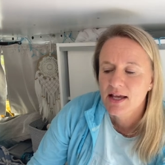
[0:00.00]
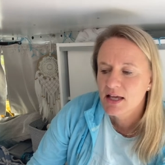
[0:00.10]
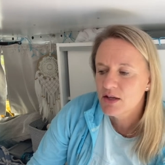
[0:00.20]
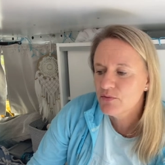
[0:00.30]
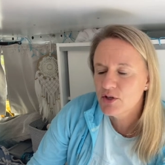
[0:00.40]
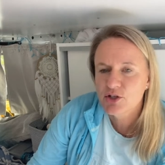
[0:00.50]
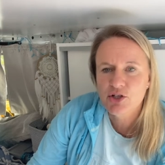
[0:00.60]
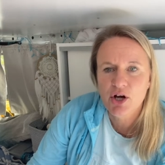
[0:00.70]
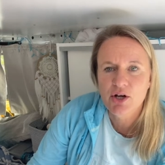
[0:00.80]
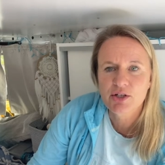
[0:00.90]
If you
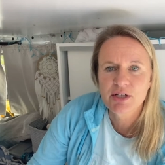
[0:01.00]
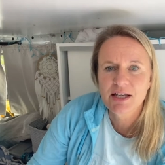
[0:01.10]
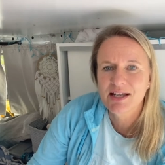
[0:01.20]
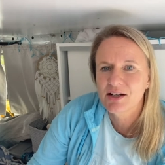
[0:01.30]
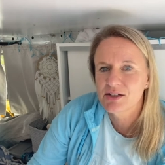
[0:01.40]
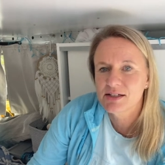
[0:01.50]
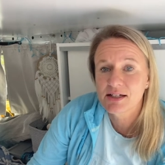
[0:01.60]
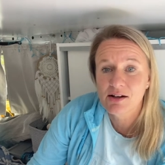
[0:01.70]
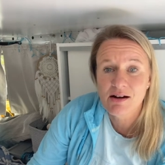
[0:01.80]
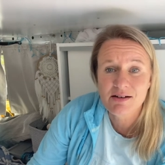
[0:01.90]
don't, it can
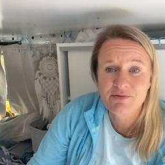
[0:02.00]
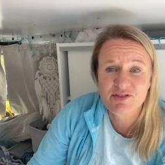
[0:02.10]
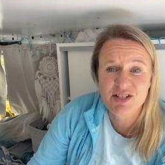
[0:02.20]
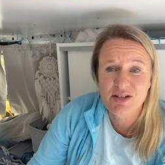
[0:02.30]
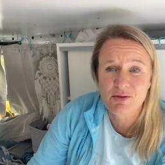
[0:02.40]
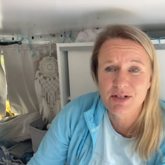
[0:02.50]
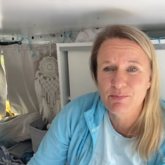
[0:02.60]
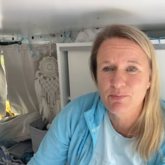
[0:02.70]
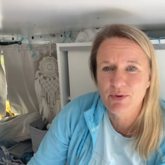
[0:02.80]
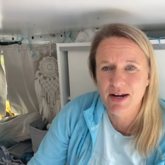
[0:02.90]
kind of result in
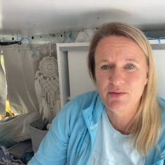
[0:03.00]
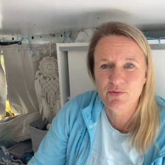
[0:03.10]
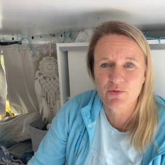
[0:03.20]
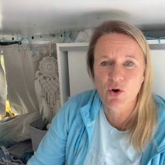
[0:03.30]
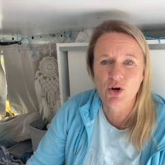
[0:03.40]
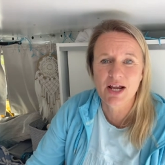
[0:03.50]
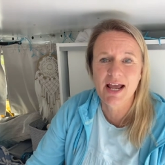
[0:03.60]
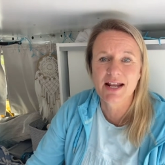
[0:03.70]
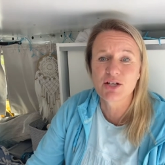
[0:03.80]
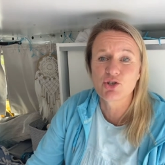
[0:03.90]
brain fog
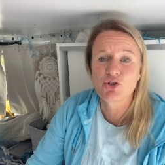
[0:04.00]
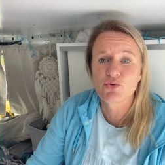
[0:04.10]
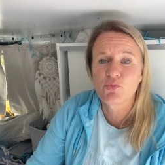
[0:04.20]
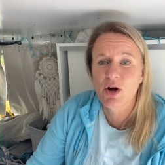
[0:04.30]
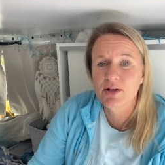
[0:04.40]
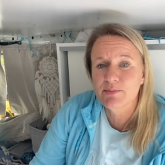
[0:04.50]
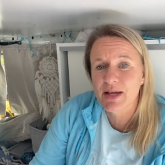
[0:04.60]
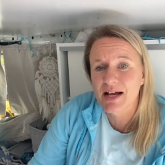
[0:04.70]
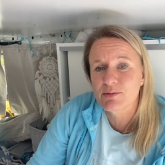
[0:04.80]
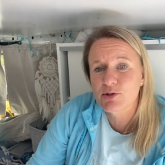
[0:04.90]
and you won't
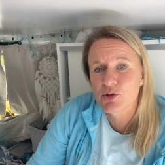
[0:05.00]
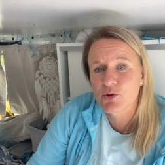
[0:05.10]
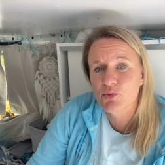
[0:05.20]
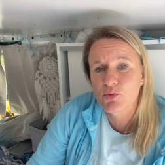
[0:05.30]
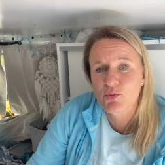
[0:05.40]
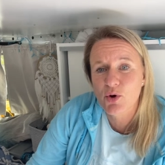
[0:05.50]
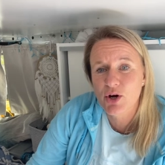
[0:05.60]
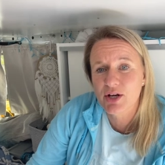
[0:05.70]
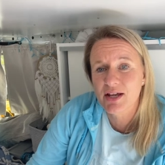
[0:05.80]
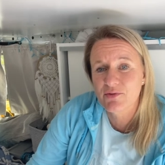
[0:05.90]
be able to
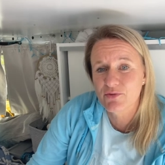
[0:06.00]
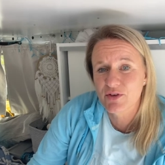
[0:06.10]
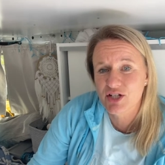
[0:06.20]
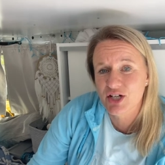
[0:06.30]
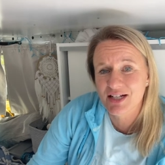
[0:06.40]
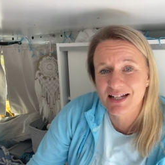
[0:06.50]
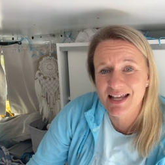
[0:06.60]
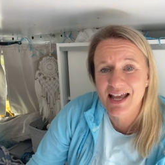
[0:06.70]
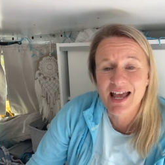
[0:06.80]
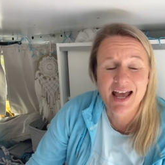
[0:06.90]
work
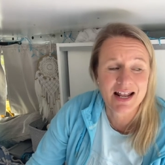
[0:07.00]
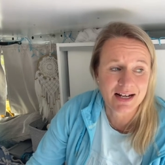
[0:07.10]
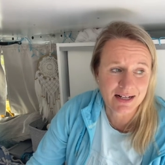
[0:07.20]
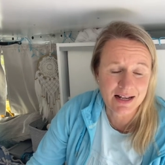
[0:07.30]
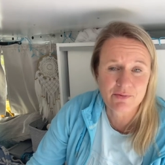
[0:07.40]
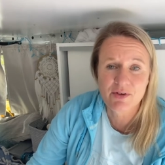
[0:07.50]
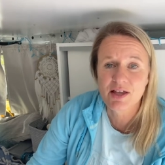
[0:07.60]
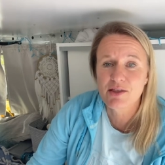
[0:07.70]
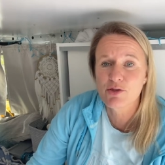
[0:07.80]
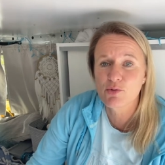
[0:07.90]
efficiently and live
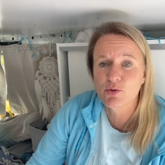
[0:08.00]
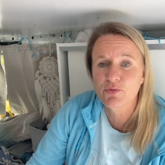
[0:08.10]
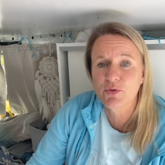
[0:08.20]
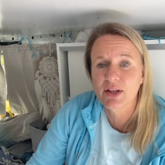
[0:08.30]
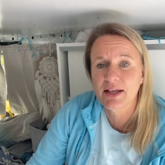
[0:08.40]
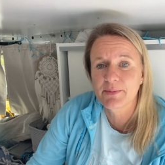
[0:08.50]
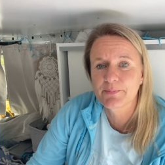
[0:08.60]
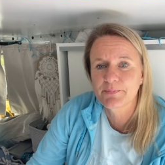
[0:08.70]
thoughtfully.